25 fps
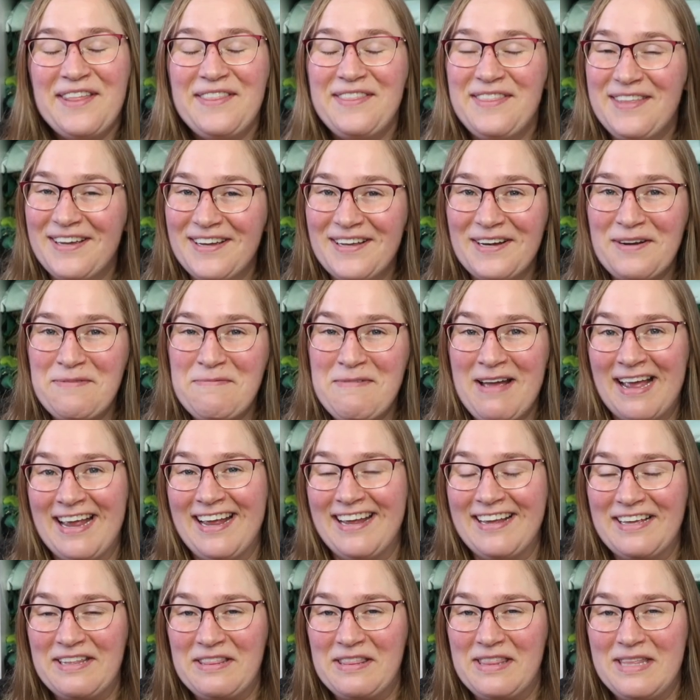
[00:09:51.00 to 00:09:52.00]
They're gonna
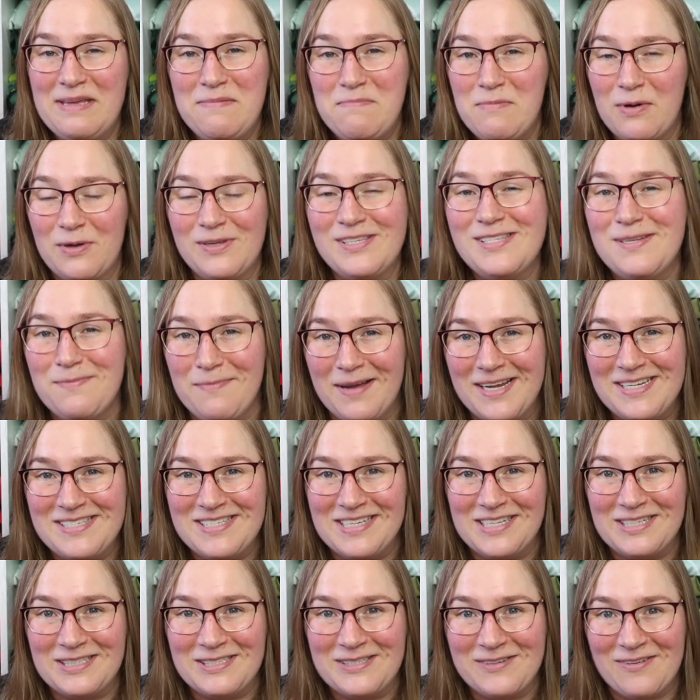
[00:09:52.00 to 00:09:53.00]
make the most
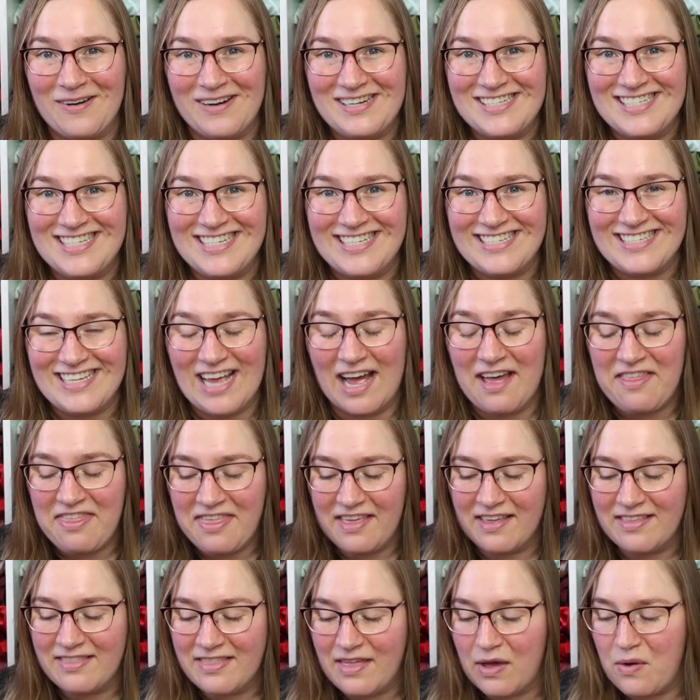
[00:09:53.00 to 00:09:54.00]
amazing scrunchies. I
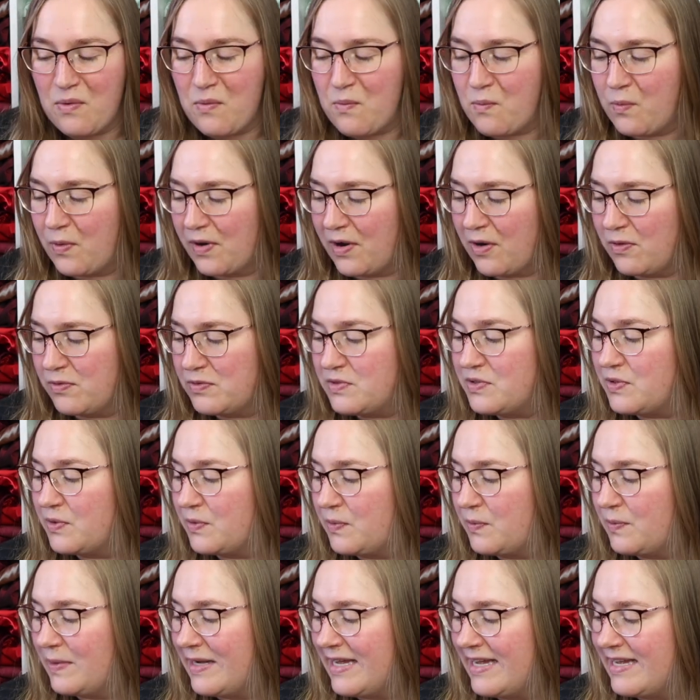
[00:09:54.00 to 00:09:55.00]
think that what I'll
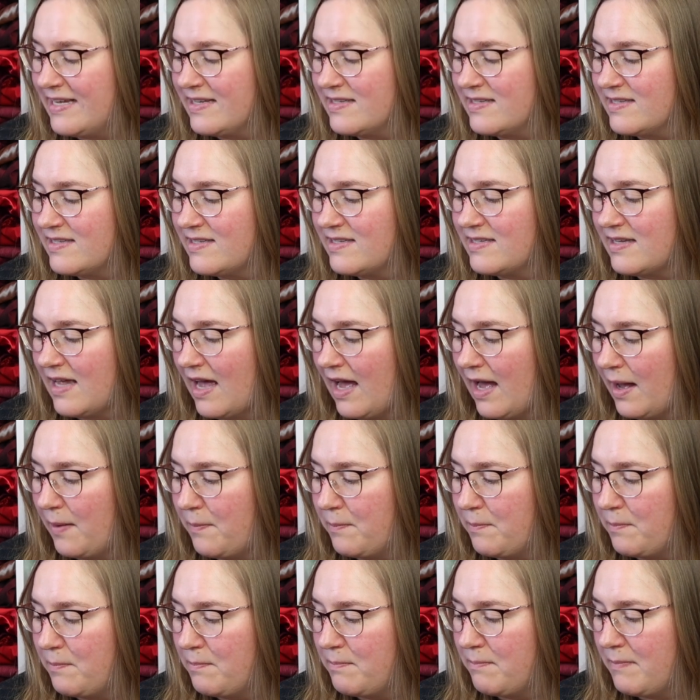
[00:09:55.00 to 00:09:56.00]
do is
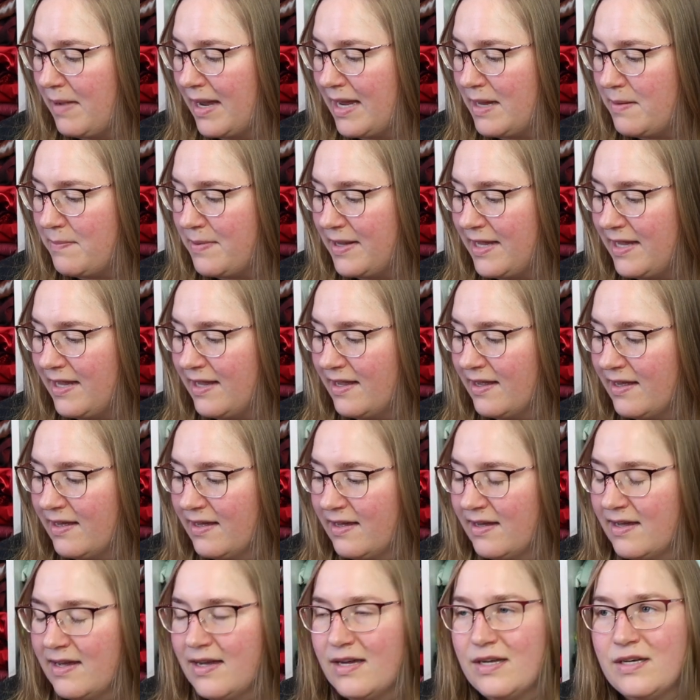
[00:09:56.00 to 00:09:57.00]
maybe
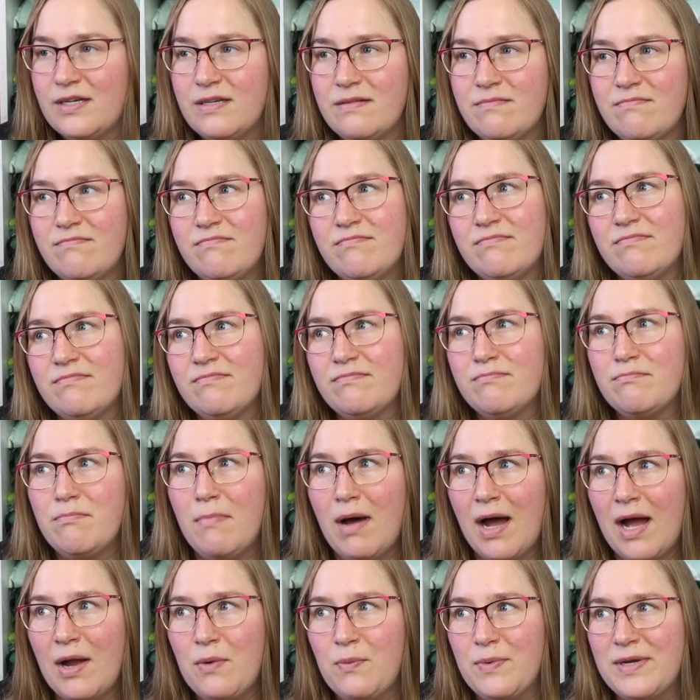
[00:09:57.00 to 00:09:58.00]

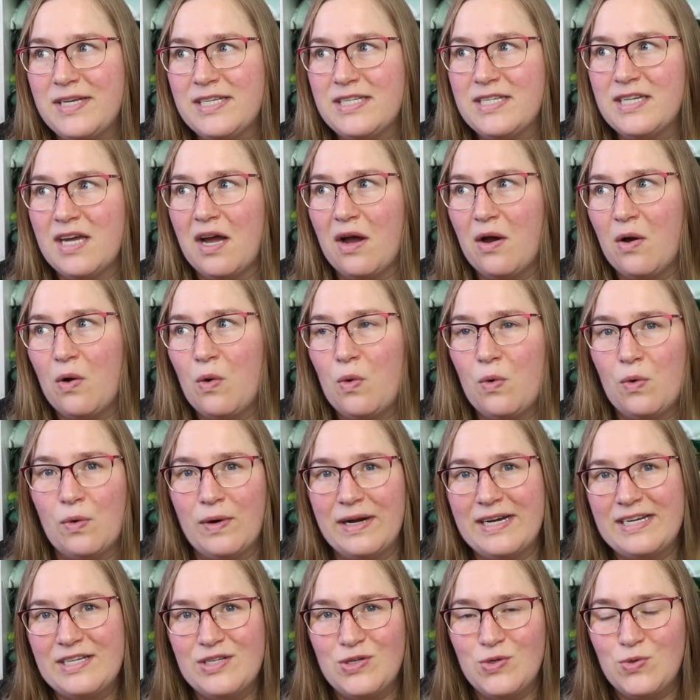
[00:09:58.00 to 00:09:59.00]
my winter
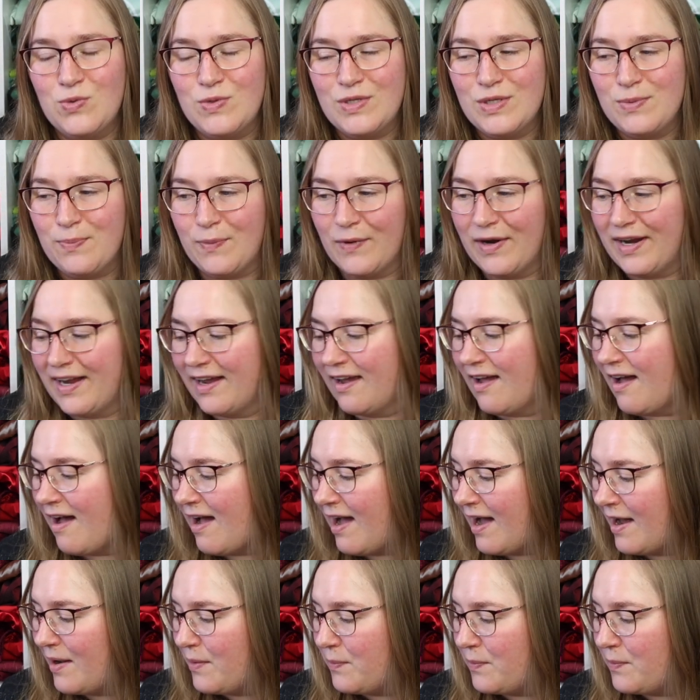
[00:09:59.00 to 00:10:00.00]
or into spring, I